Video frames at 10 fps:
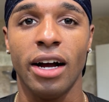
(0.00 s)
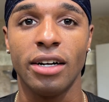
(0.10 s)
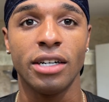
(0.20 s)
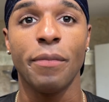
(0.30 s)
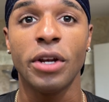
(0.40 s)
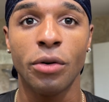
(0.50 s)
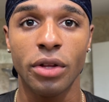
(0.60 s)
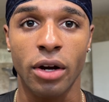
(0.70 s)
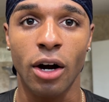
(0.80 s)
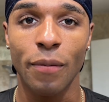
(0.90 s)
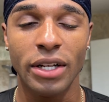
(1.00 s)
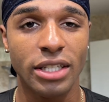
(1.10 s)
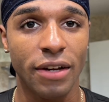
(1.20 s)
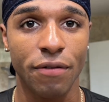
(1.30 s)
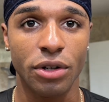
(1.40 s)
Let me know in the comments
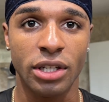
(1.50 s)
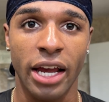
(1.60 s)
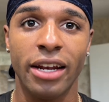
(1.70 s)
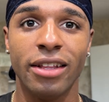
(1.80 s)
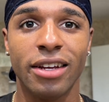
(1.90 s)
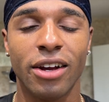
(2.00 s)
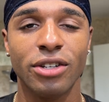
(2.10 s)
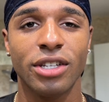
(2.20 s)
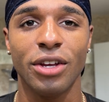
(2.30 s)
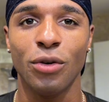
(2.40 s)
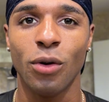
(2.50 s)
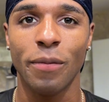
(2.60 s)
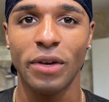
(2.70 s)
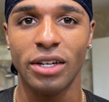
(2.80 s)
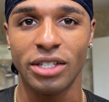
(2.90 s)
if there's anything else that you want me
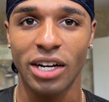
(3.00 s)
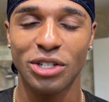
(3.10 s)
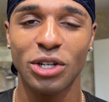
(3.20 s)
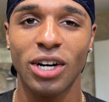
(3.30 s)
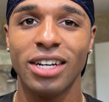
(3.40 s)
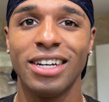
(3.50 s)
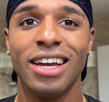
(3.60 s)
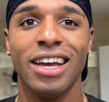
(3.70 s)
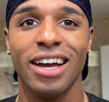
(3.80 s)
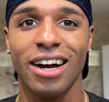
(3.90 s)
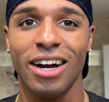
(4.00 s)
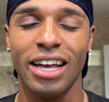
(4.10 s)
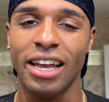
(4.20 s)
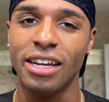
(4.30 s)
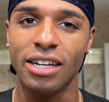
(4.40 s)
to touch on,
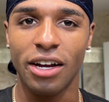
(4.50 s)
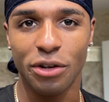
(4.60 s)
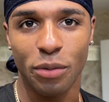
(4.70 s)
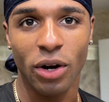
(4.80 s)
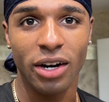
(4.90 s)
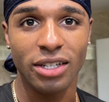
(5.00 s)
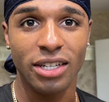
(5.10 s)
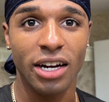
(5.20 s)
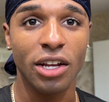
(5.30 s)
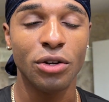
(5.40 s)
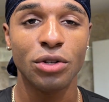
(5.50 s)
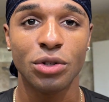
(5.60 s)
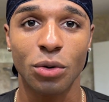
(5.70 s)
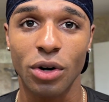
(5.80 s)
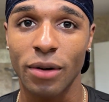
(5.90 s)
any other products that I use,
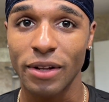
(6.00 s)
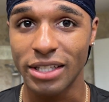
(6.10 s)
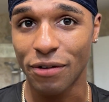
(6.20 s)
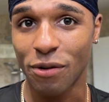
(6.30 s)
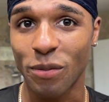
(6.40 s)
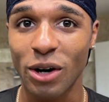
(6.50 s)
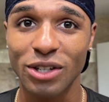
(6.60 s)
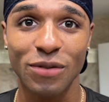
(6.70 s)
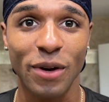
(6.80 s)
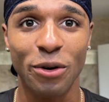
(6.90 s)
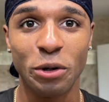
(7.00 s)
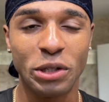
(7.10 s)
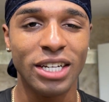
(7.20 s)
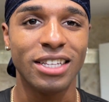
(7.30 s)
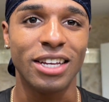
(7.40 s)
or different parts of my
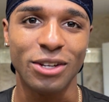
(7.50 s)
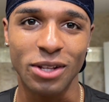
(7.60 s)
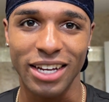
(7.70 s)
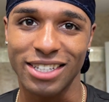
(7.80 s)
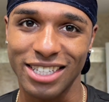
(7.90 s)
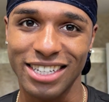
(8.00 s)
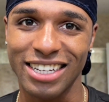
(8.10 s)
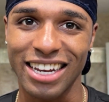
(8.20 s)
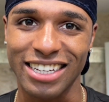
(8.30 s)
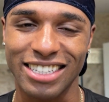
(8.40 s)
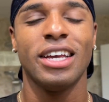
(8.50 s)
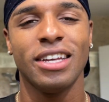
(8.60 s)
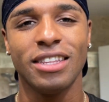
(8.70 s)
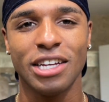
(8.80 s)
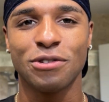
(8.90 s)
routine that you'd like to see next.
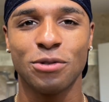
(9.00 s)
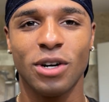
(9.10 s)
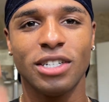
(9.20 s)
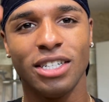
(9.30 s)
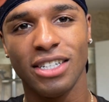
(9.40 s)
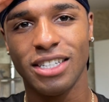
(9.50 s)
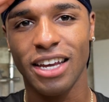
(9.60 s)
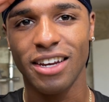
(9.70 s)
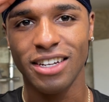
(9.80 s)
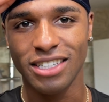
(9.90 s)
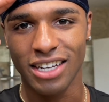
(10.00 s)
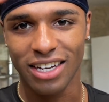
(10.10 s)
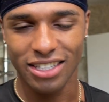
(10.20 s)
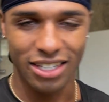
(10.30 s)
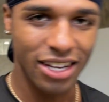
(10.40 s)
Thanks for watching. Take it easy, guys.